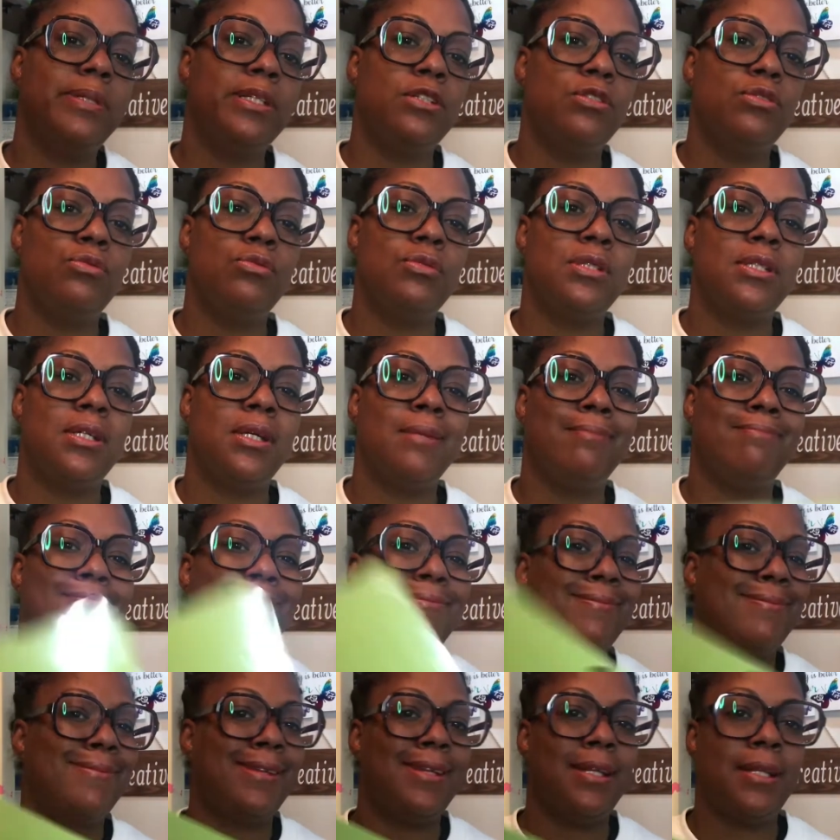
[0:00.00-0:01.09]
be using
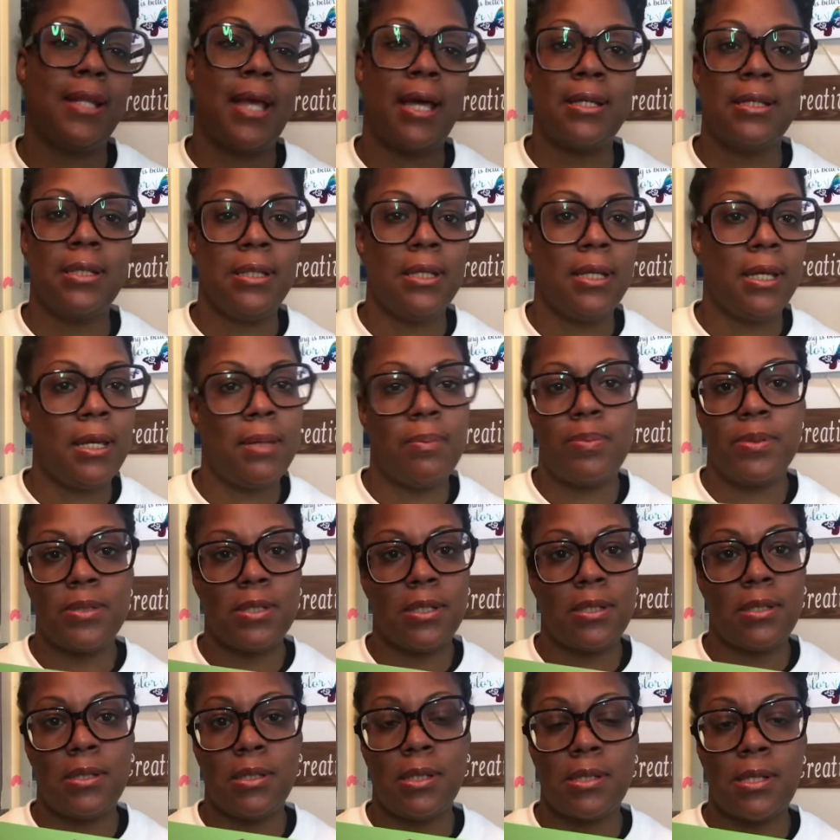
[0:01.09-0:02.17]
98%
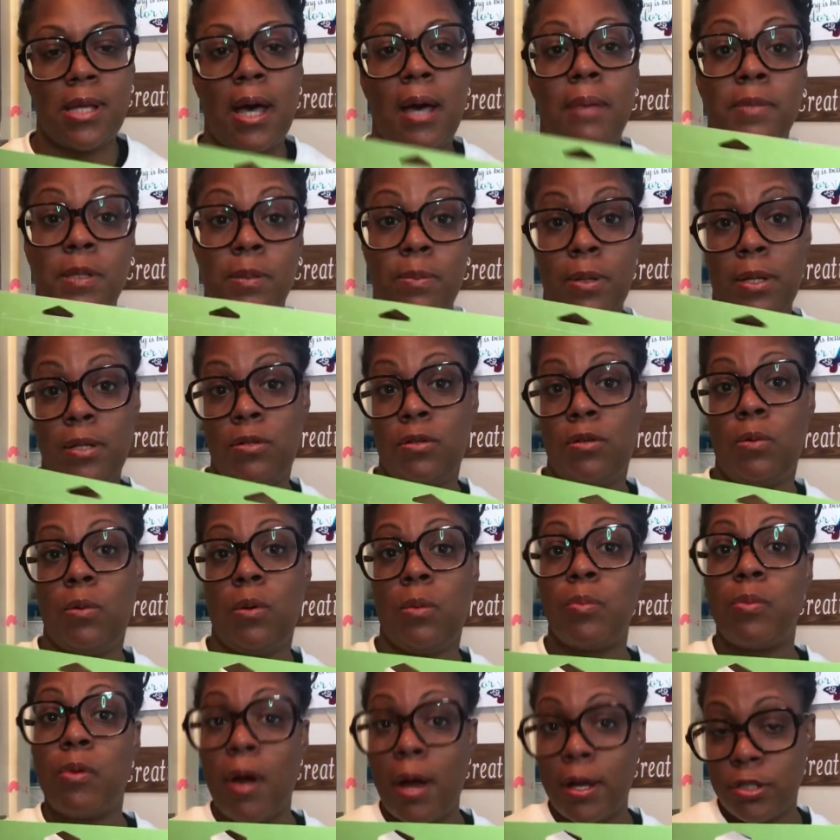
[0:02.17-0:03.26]
of the time, depending on
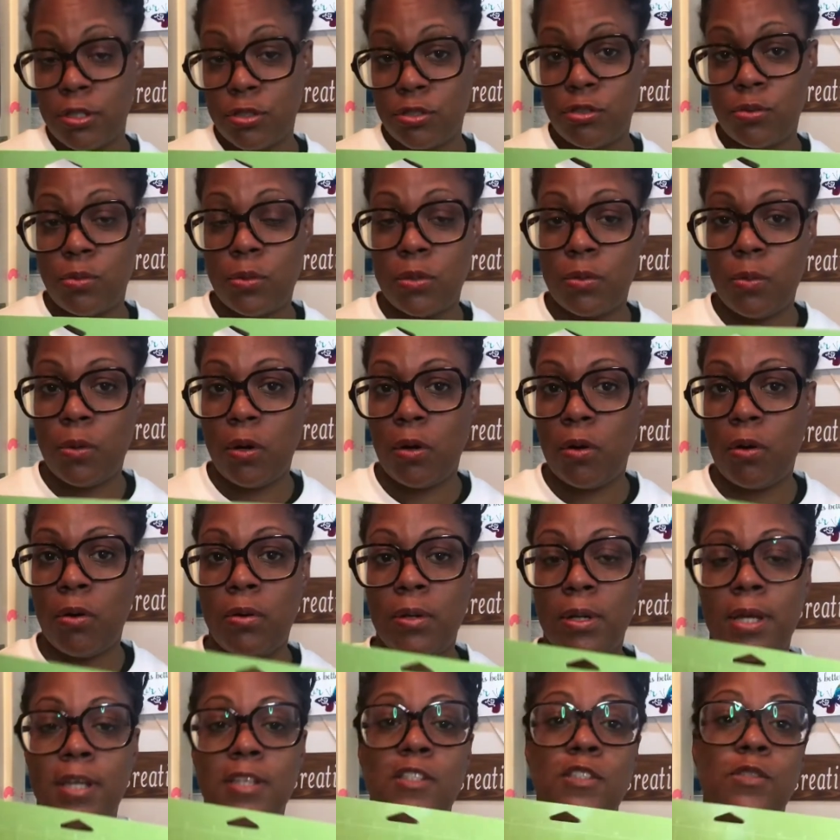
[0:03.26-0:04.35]
what projects you want to work on,
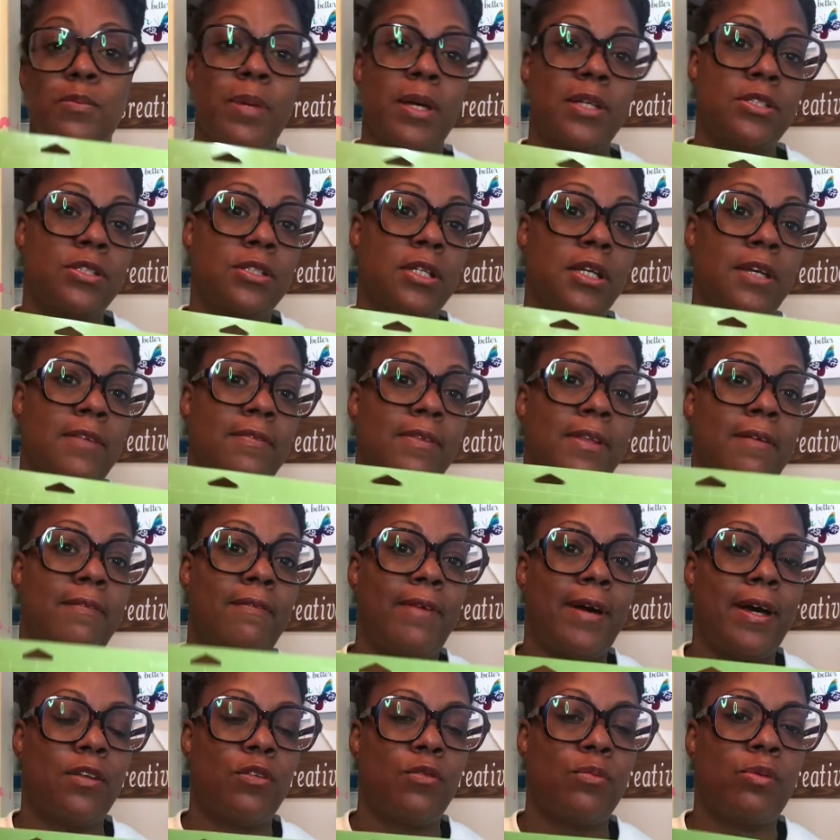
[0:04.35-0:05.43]
especially if they're
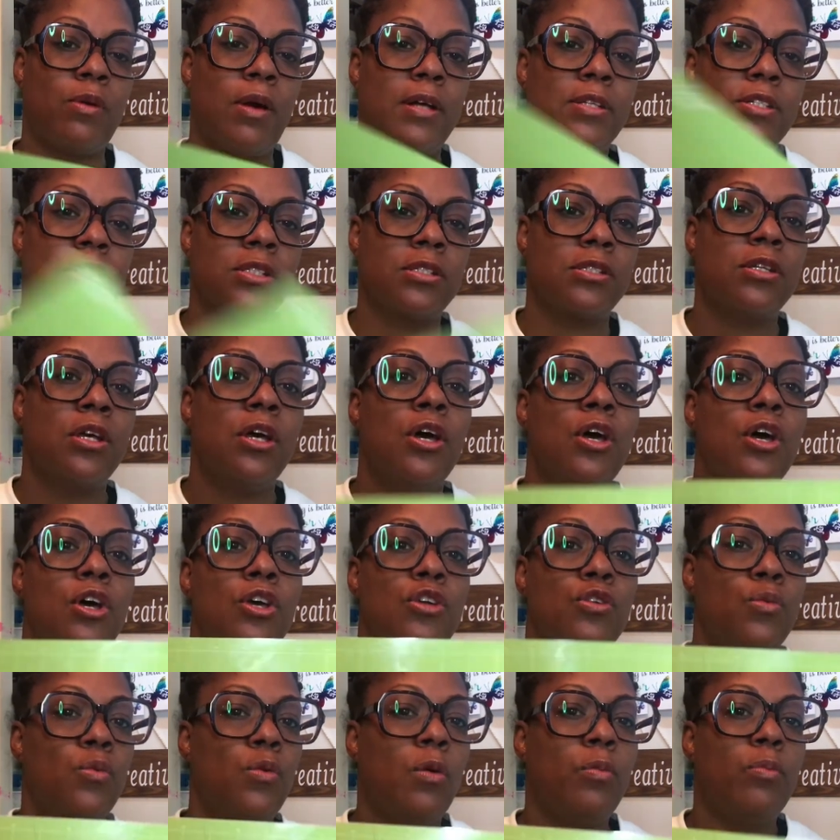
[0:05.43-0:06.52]
vinyl projects.
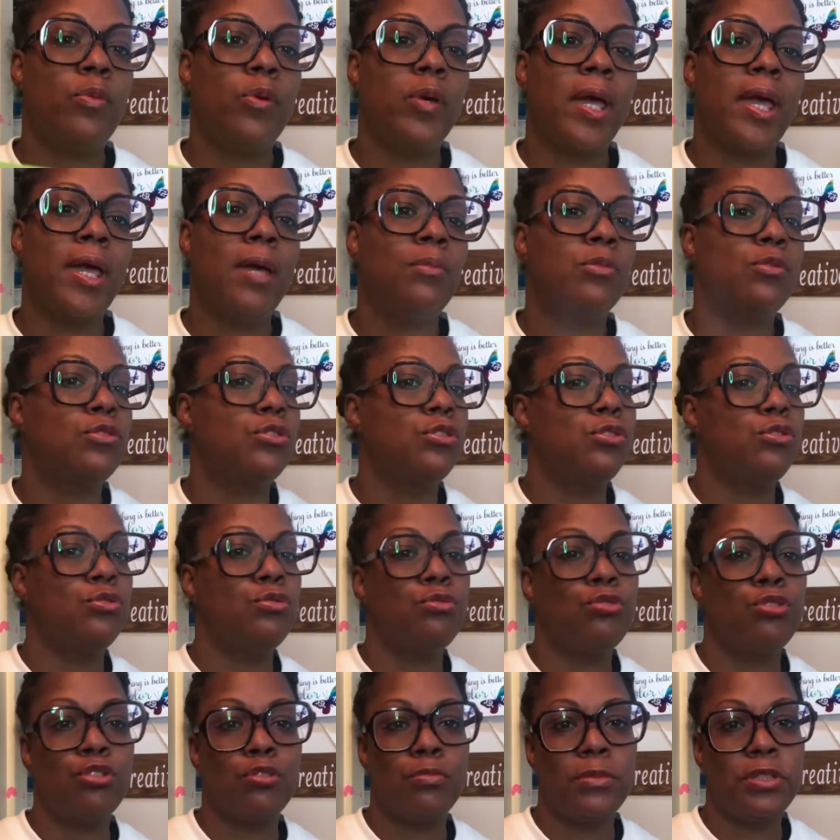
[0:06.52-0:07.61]
You won't be able to
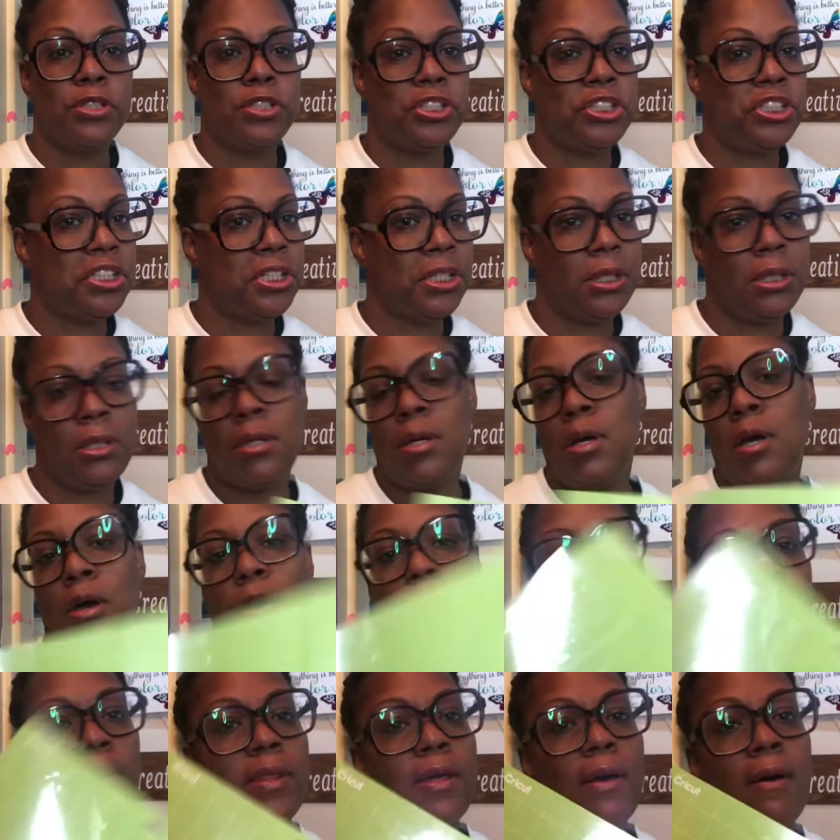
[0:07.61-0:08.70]
use your machine
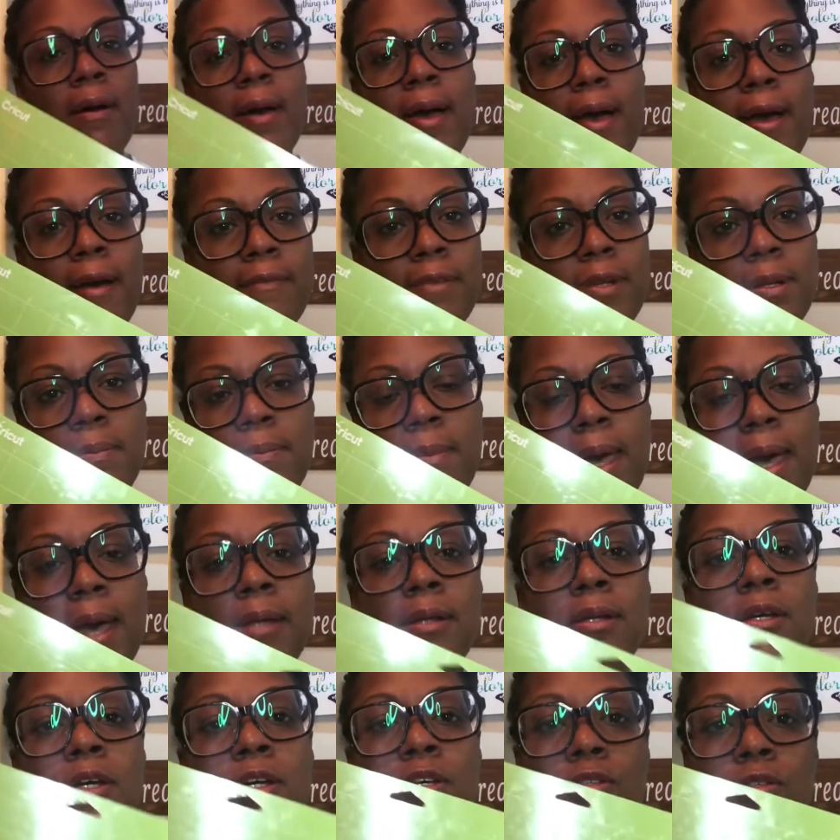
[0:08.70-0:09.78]
without having a mat.
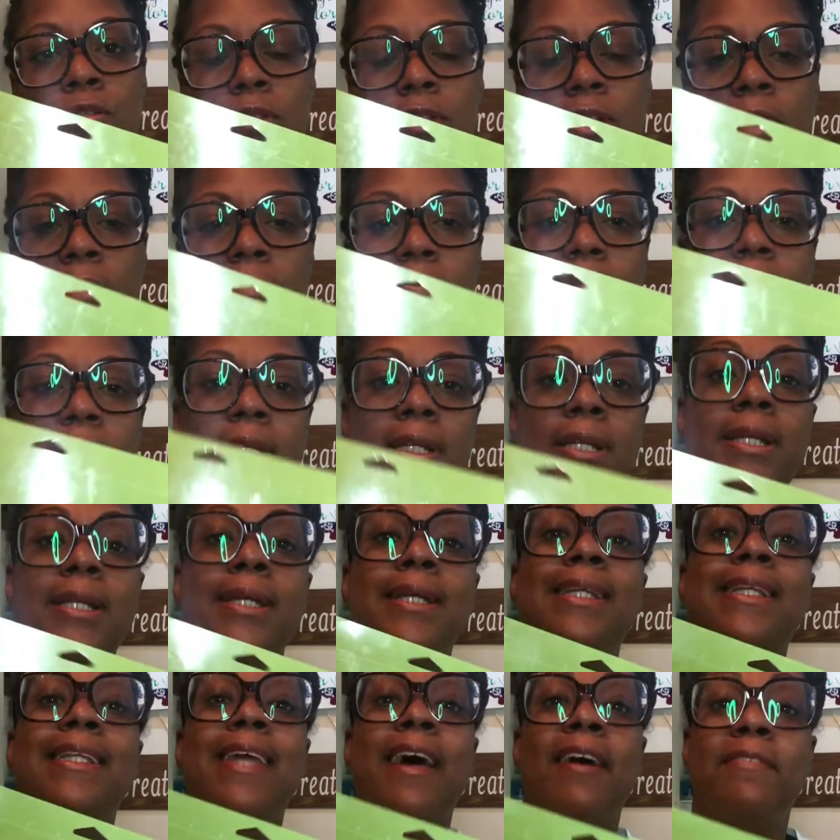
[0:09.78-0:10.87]
So
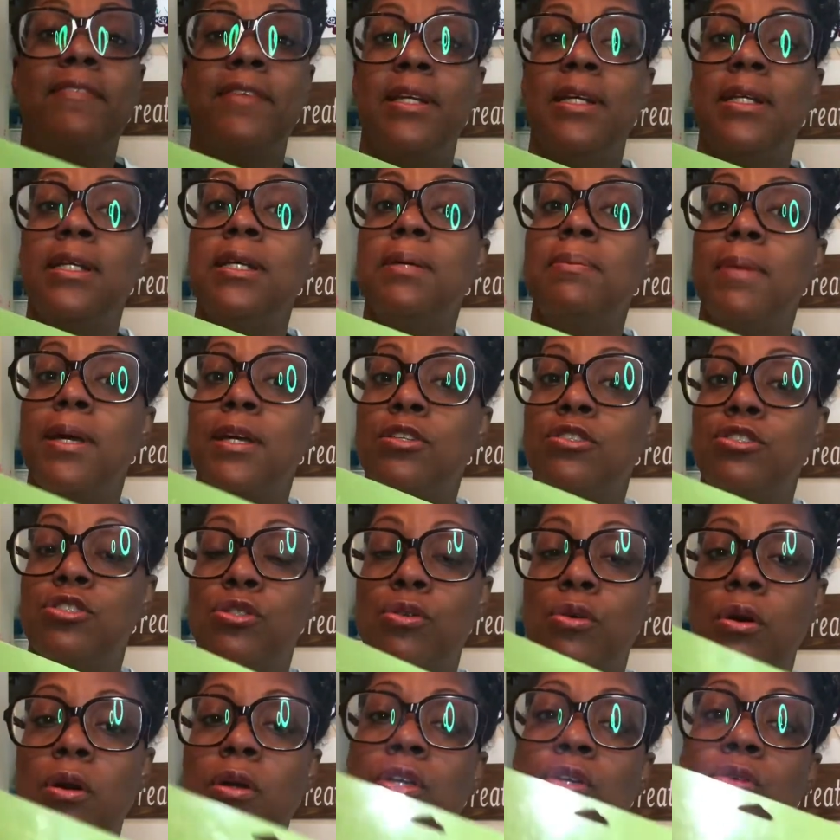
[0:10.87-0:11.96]
definitely make
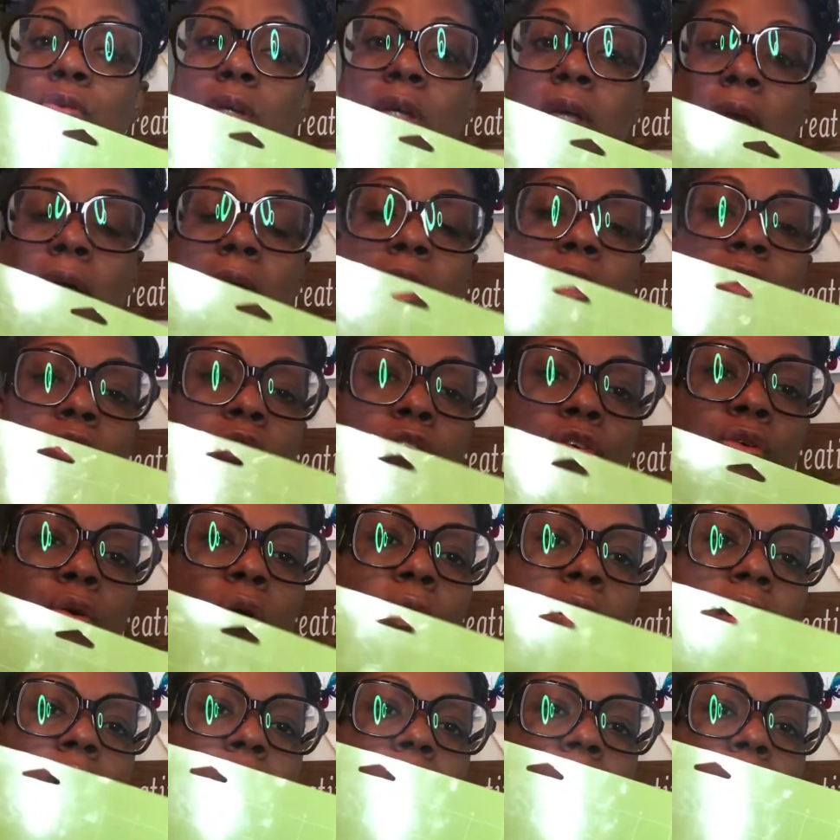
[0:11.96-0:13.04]
sure you get
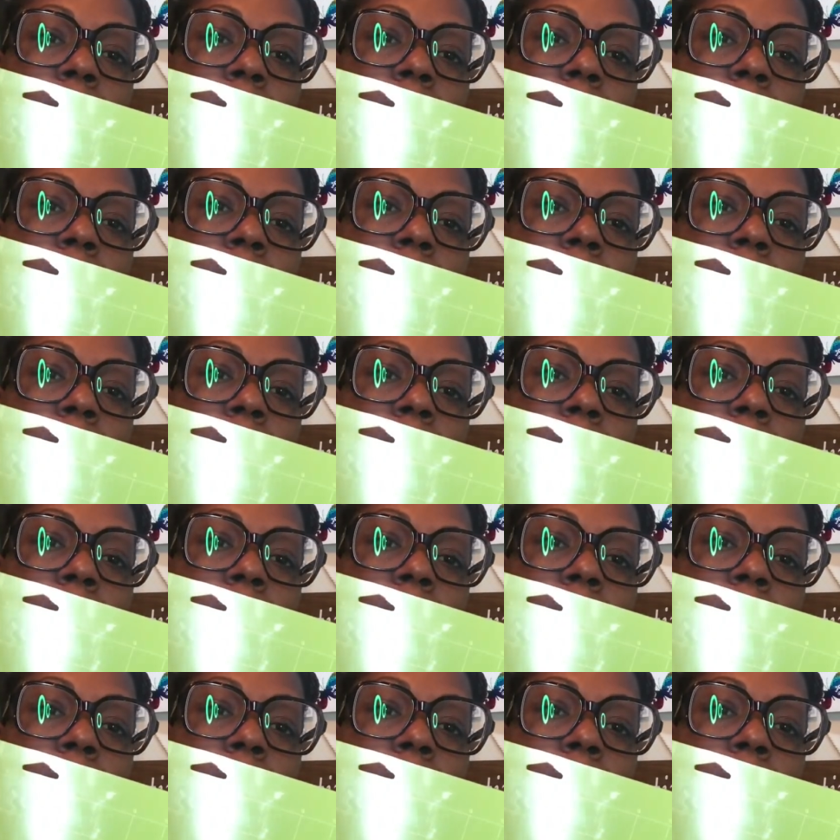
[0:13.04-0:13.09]
your